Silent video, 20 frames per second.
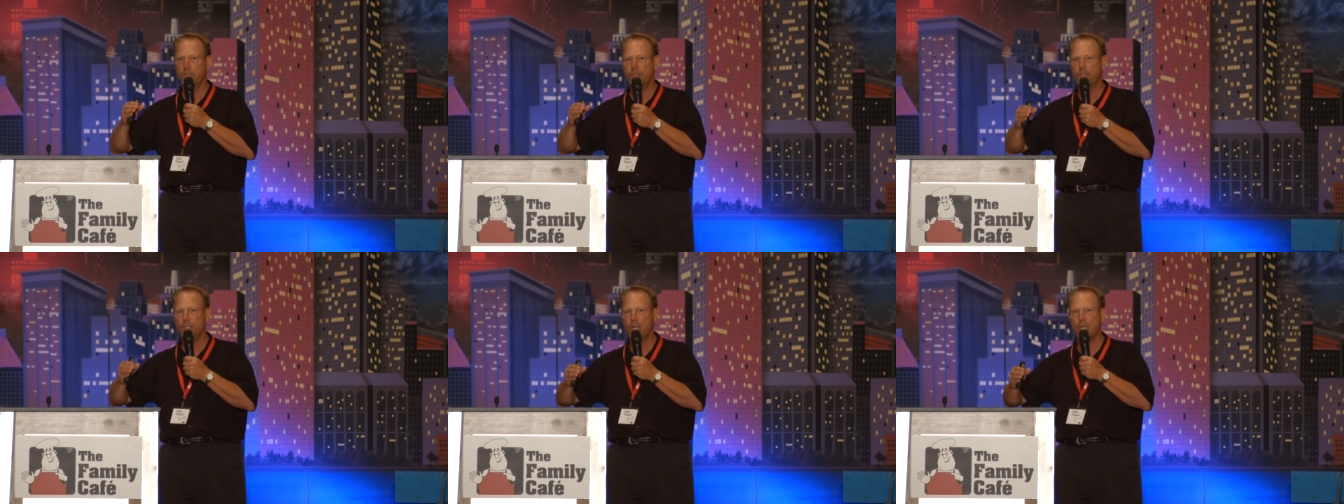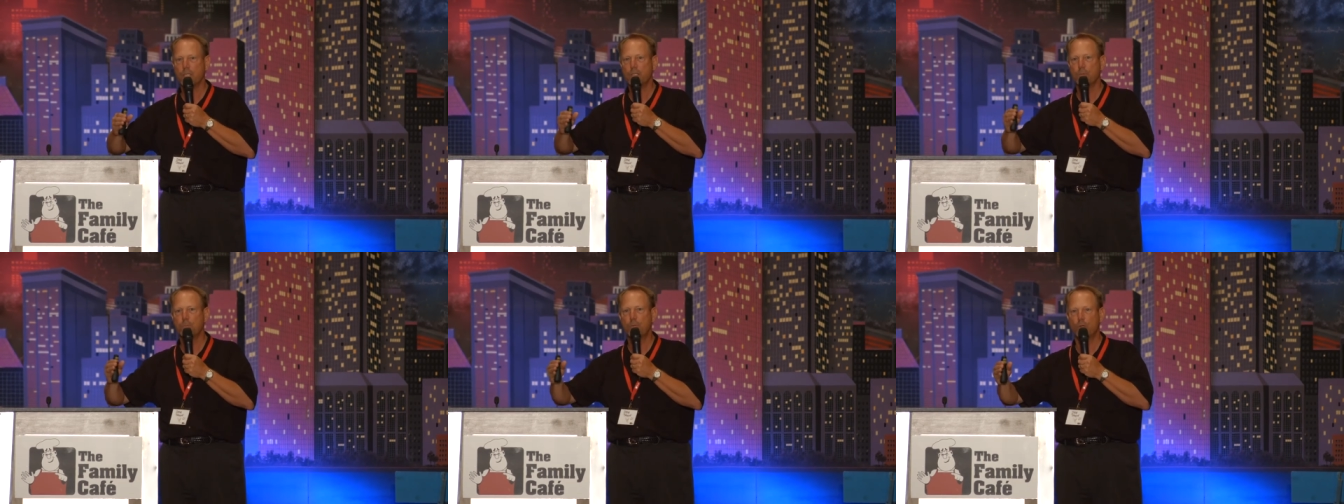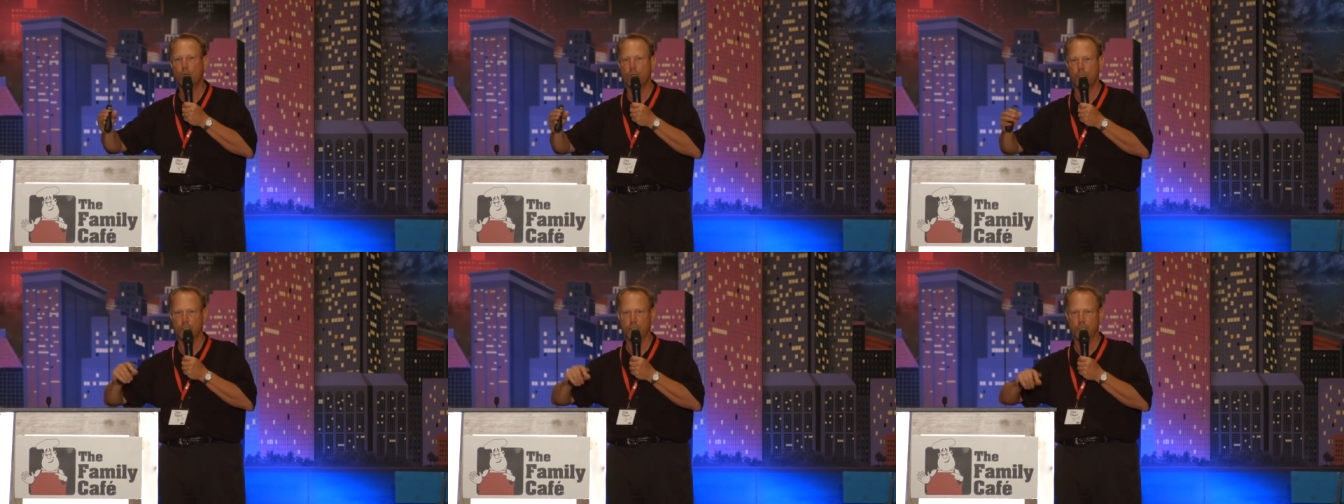
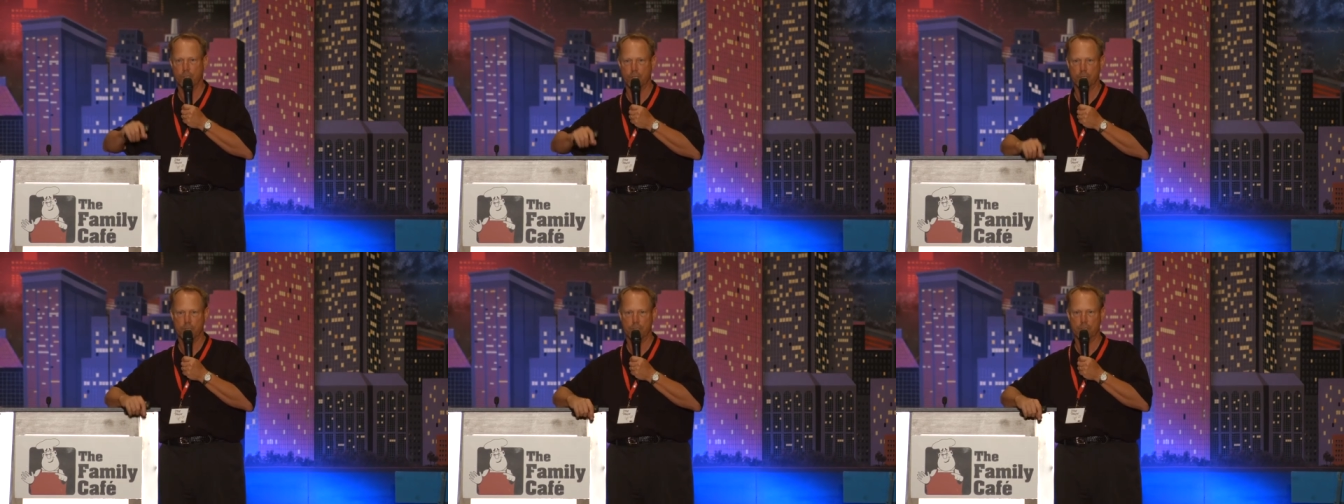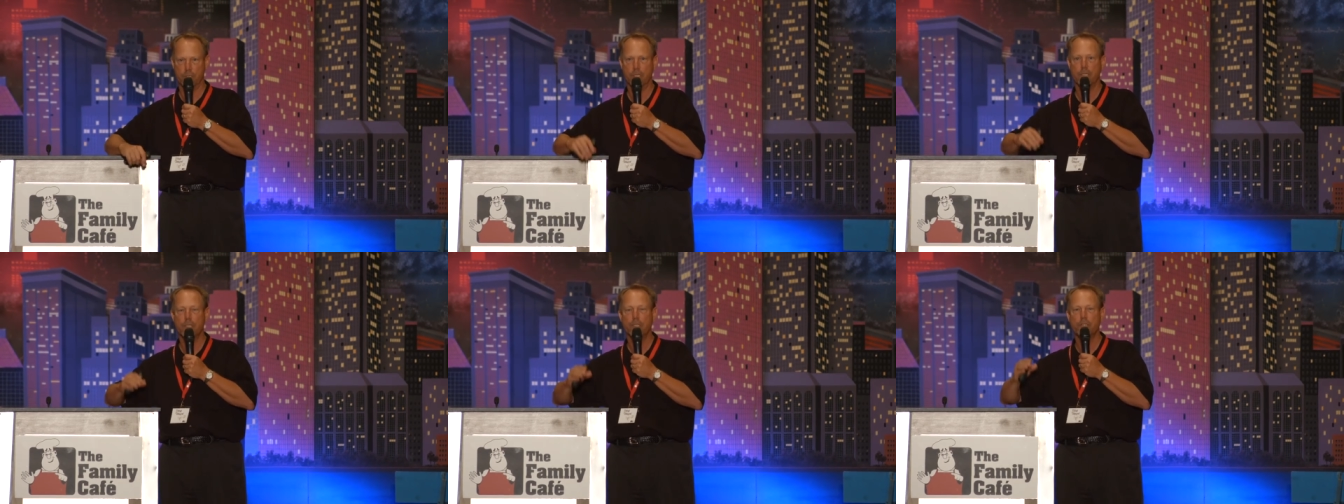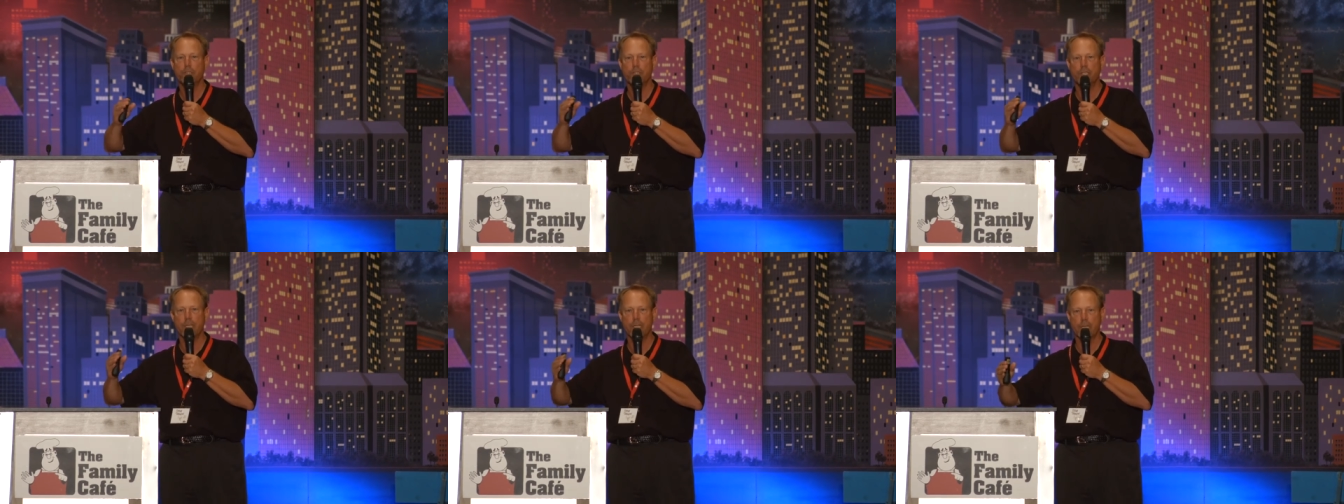Just push.
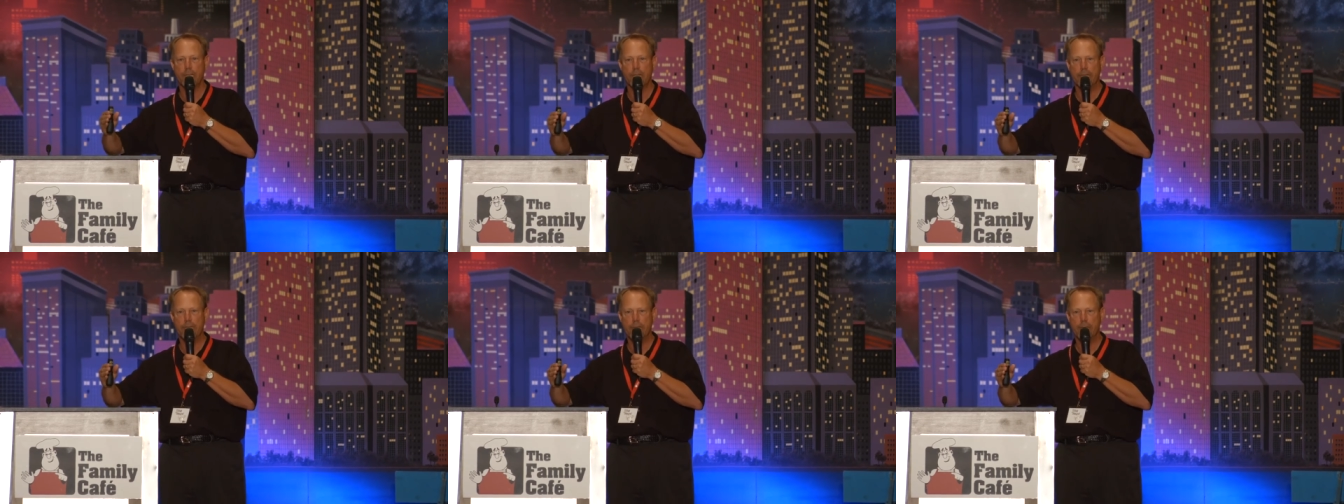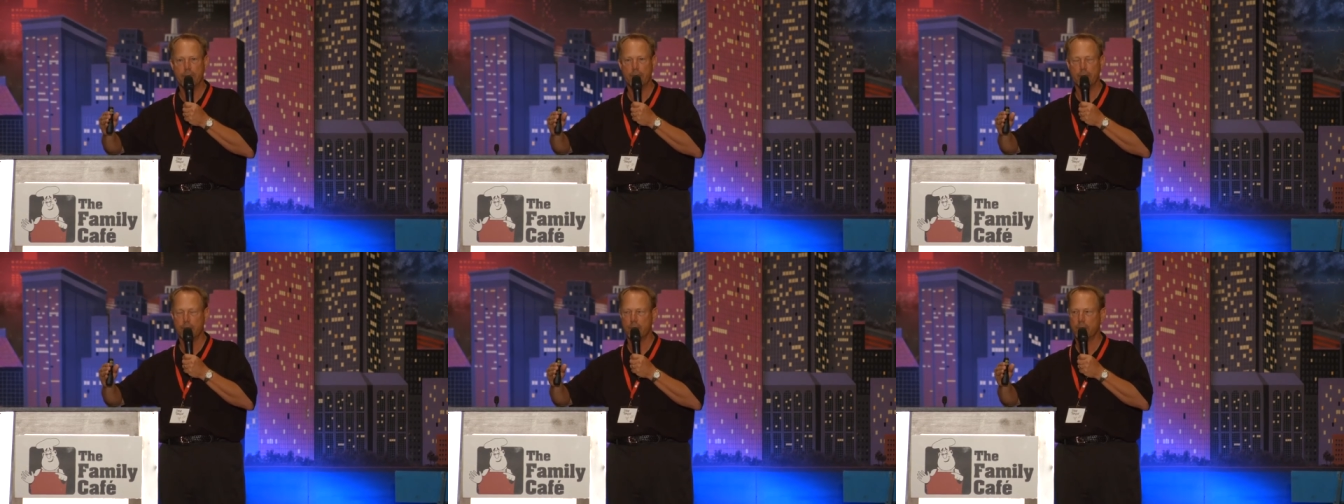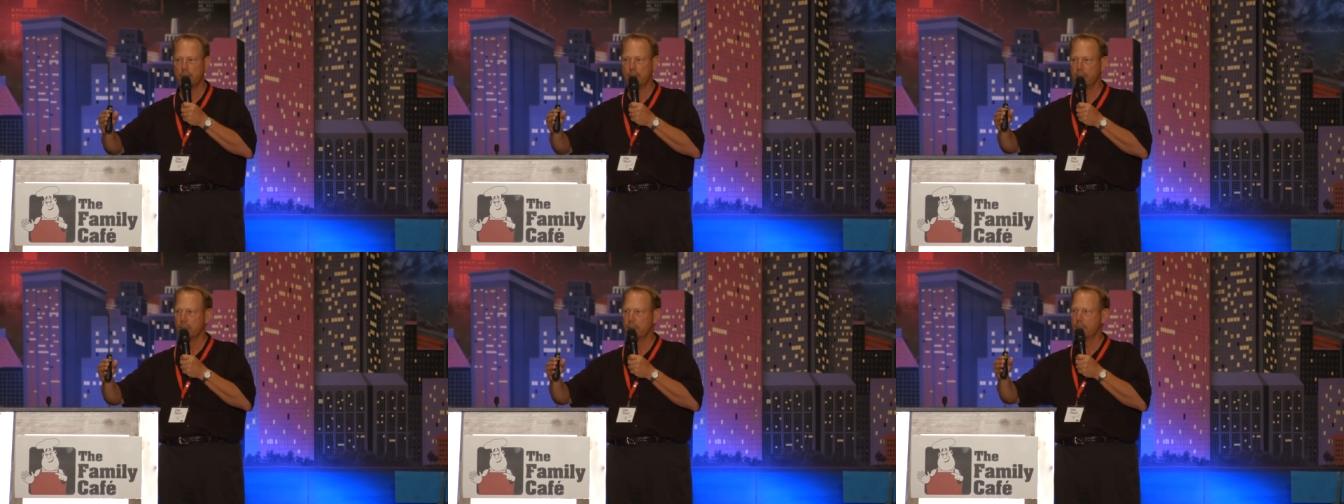Gently,
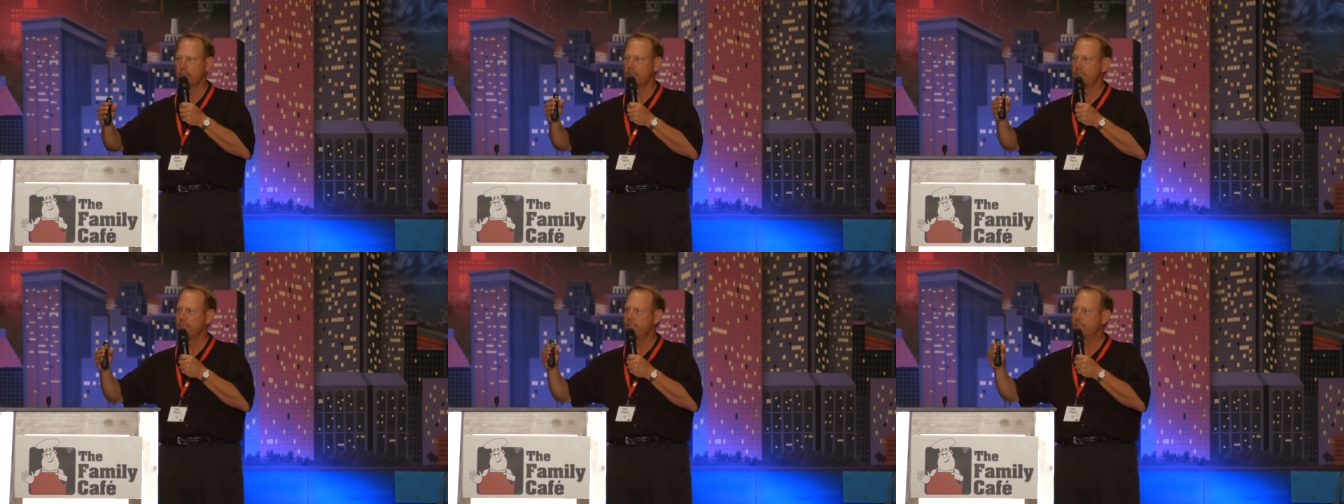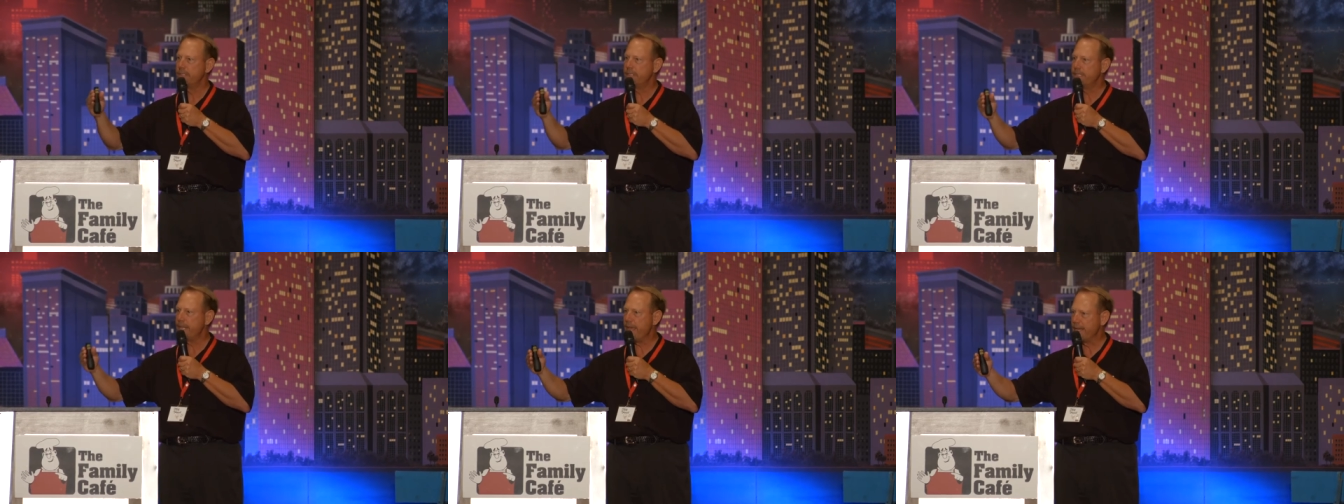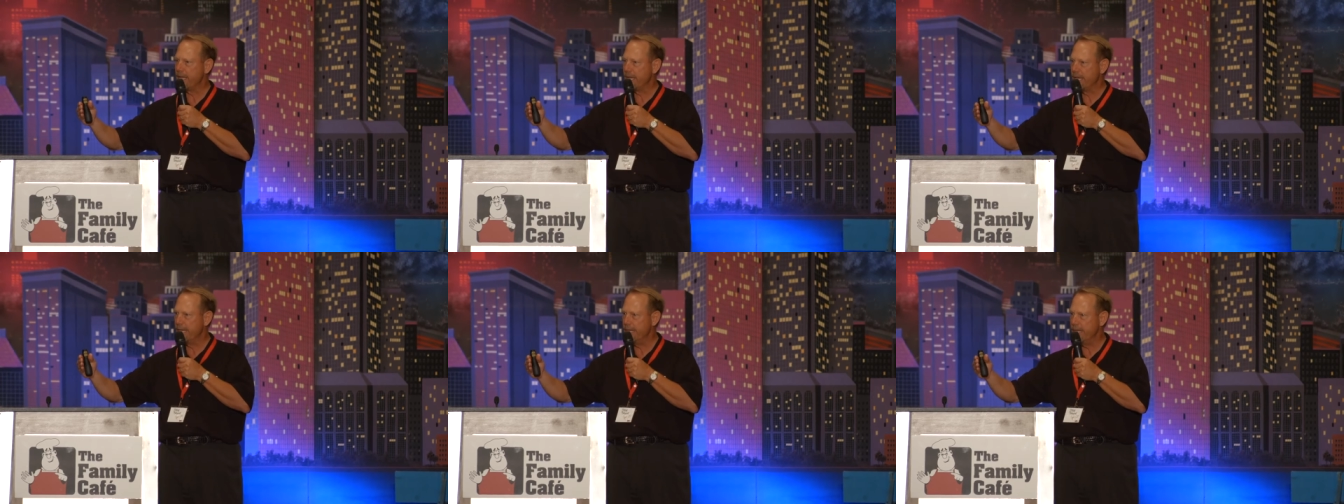
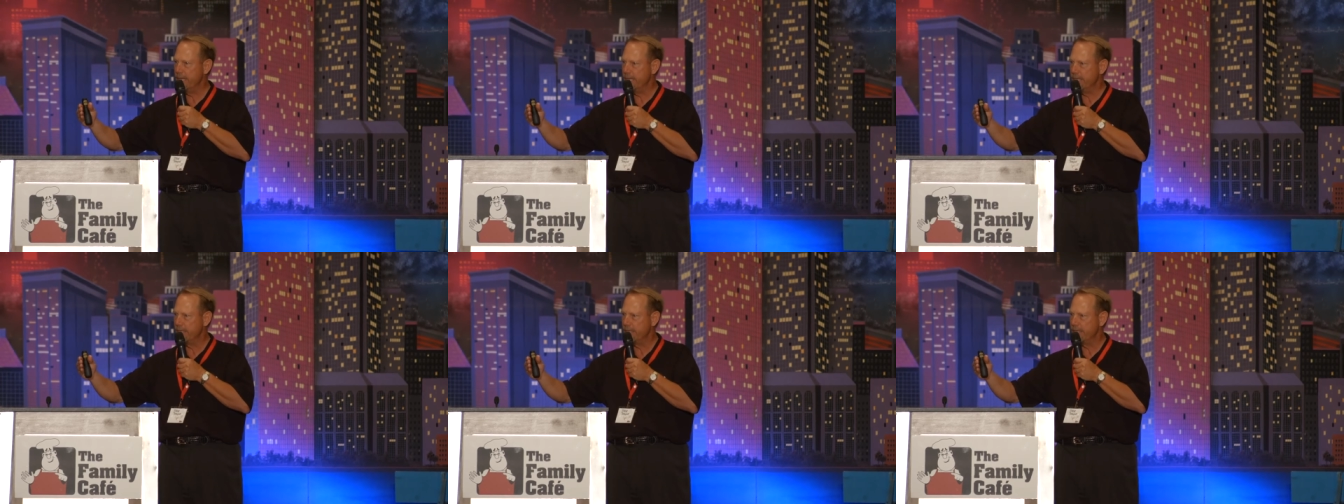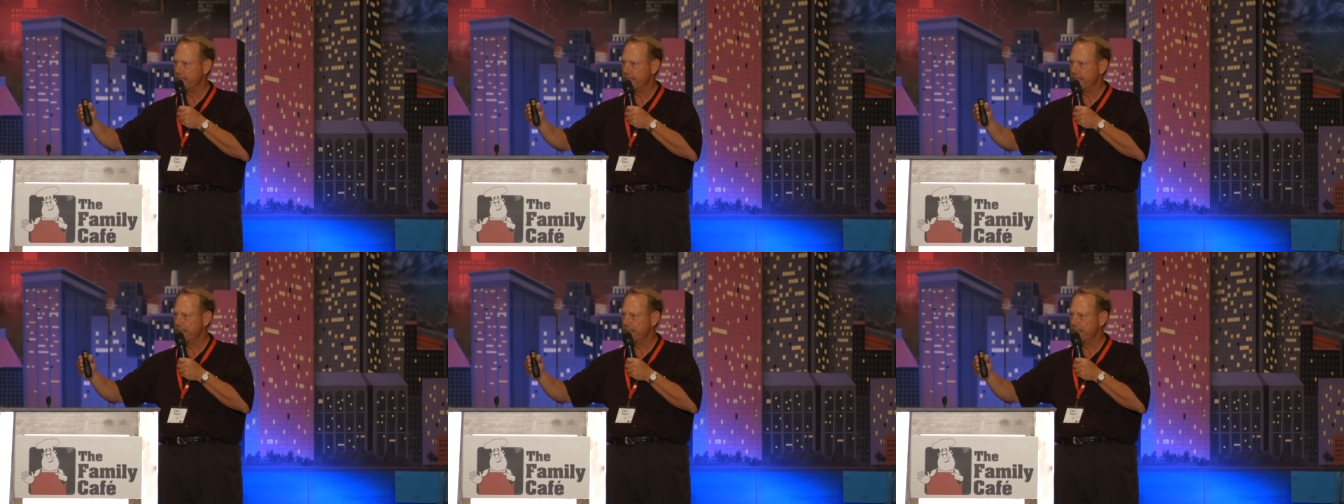steadily,